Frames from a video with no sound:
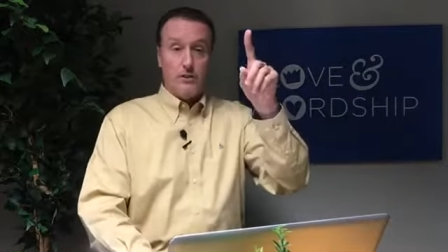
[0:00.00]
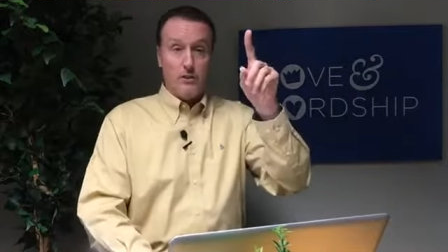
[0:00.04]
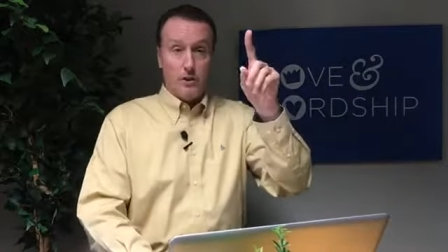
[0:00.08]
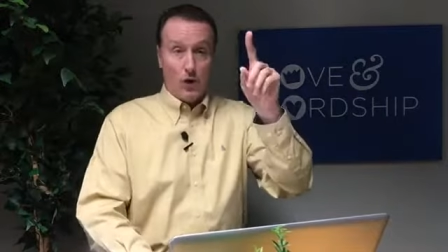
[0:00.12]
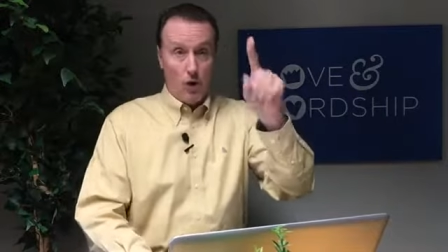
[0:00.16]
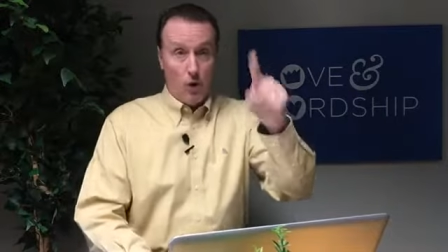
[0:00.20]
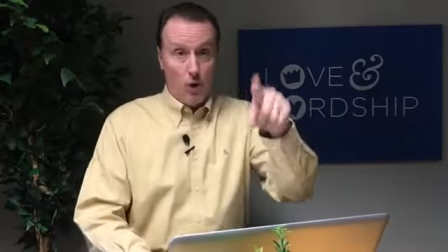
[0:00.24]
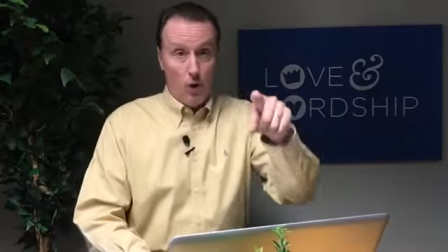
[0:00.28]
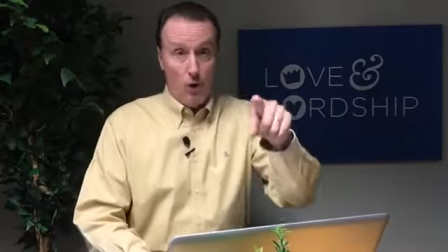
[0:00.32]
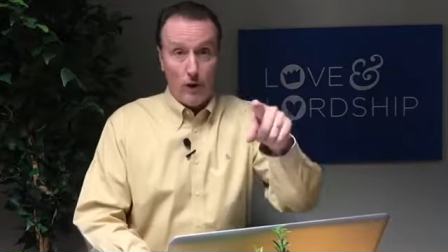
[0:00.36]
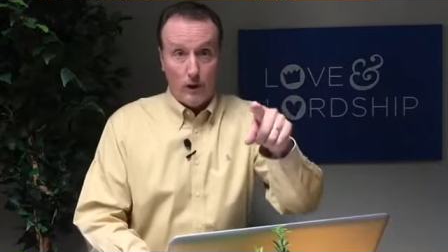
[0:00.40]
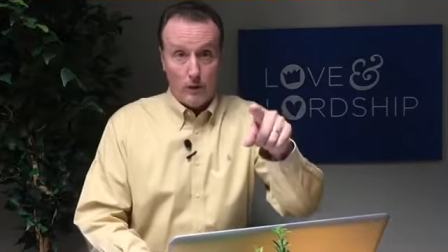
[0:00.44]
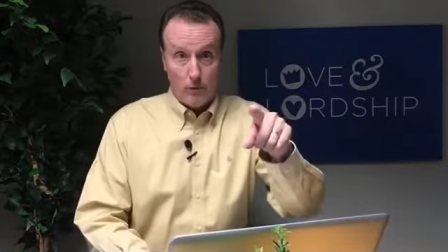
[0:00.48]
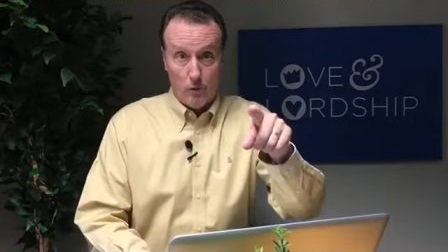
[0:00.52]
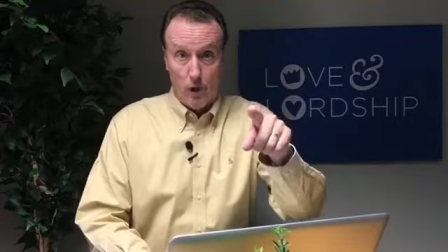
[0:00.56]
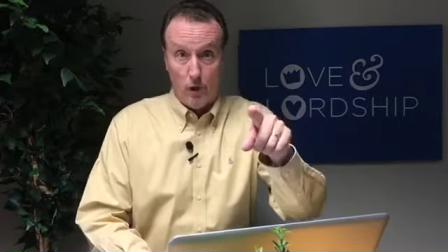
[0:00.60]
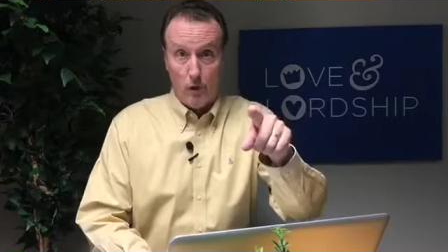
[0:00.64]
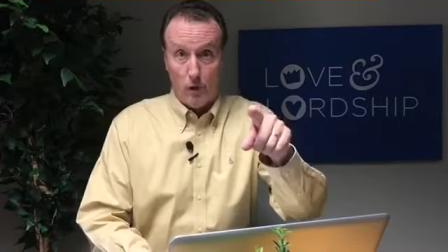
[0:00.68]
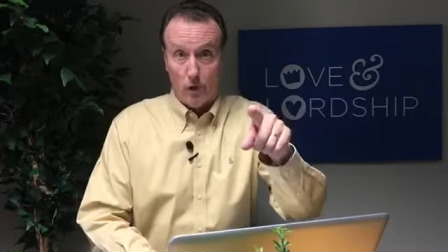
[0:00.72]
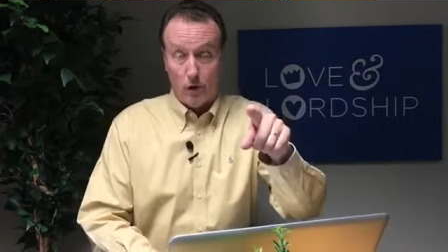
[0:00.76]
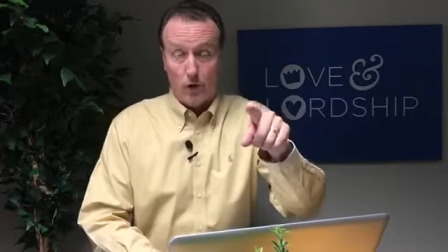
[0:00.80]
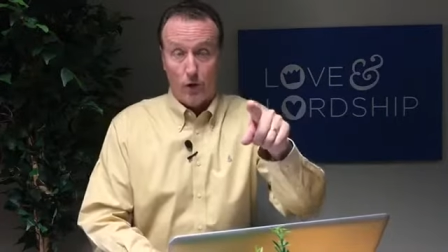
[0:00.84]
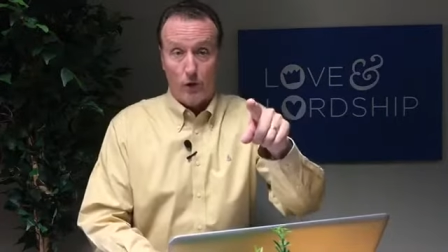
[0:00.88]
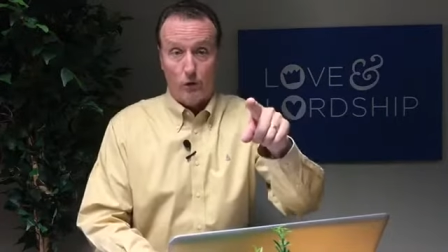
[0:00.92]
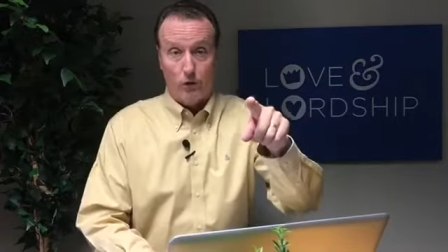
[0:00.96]
is a holy
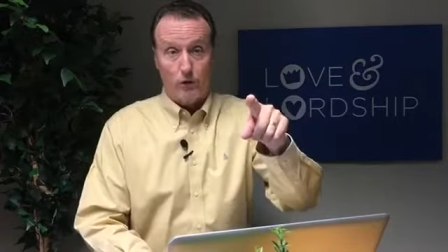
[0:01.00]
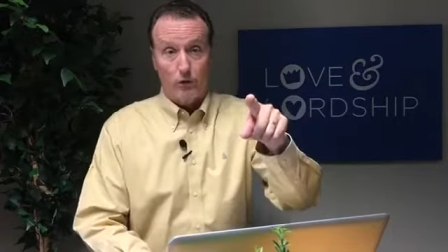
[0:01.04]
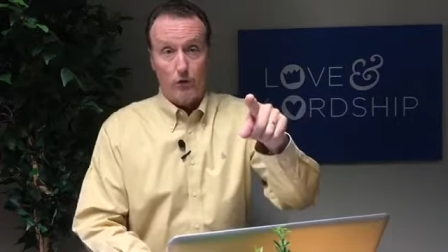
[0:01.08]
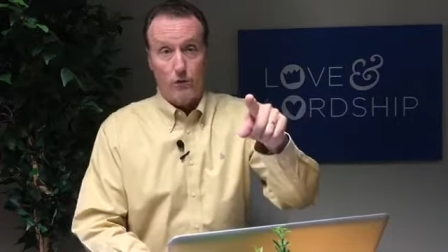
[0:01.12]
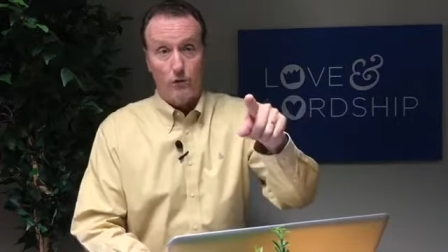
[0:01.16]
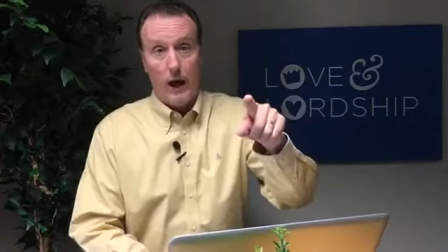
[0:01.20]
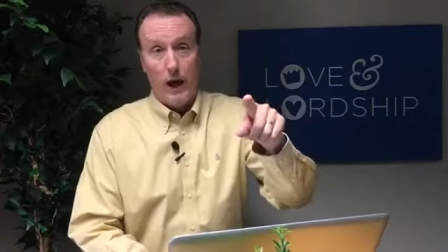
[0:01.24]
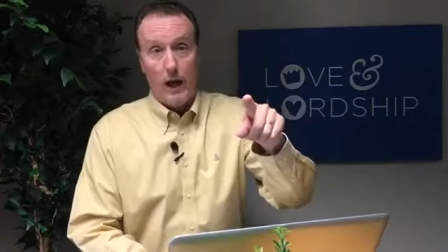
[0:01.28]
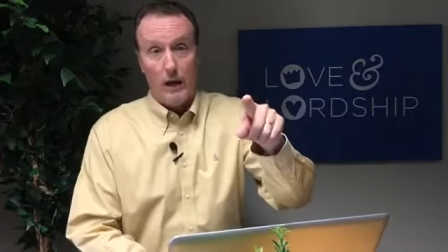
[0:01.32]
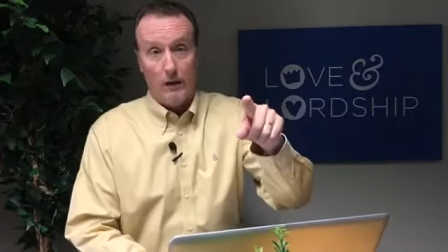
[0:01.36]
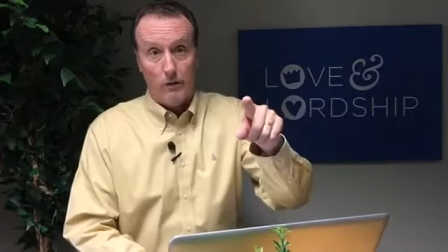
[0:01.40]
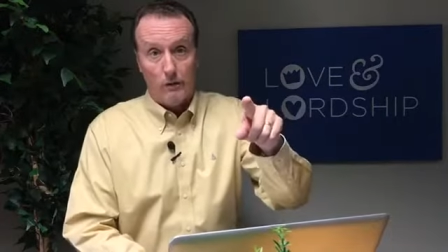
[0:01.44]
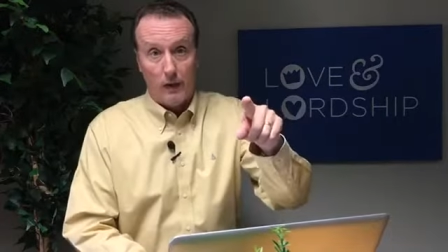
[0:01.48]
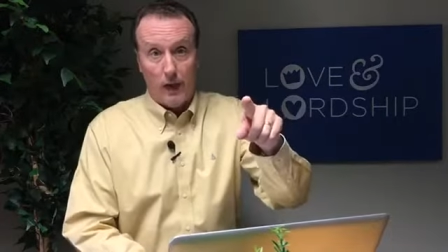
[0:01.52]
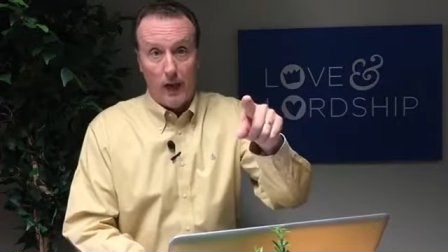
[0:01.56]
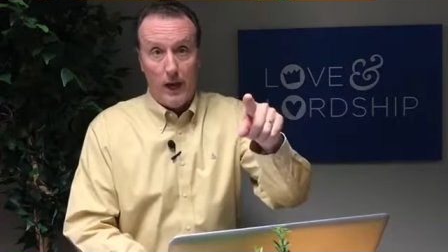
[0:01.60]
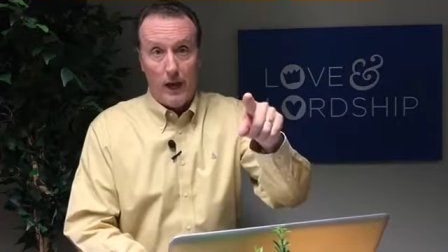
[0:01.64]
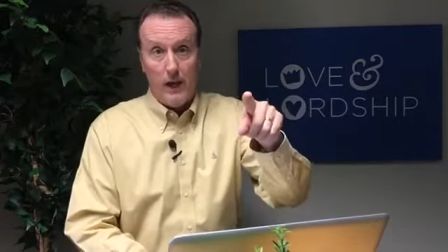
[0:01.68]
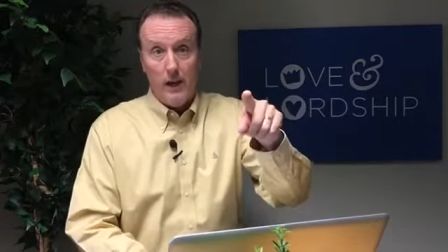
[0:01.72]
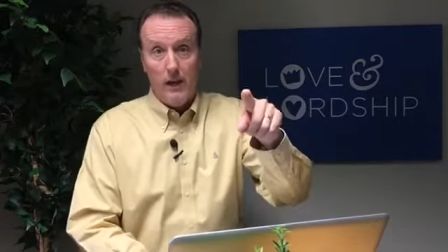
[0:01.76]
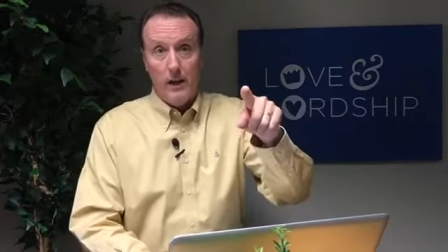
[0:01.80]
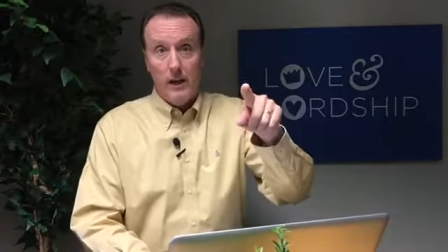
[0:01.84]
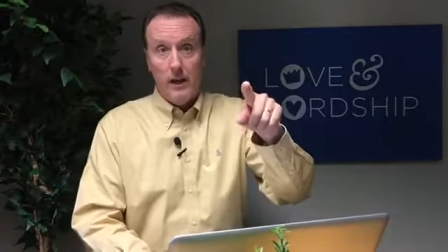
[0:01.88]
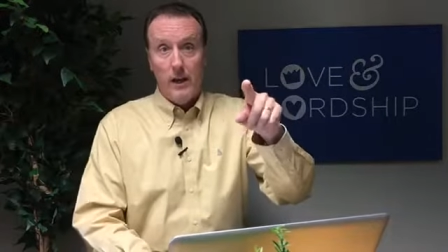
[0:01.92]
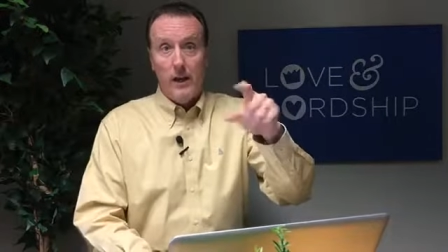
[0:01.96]
roller coaster ride,
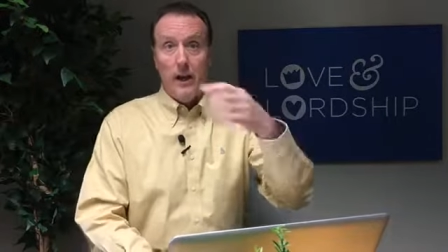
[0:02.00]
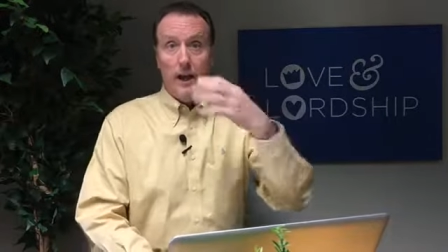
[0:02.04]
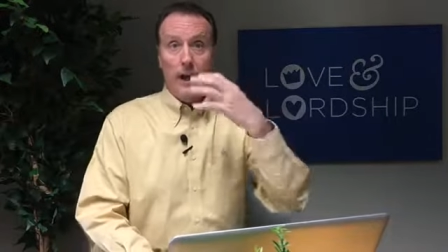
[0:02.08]
okay?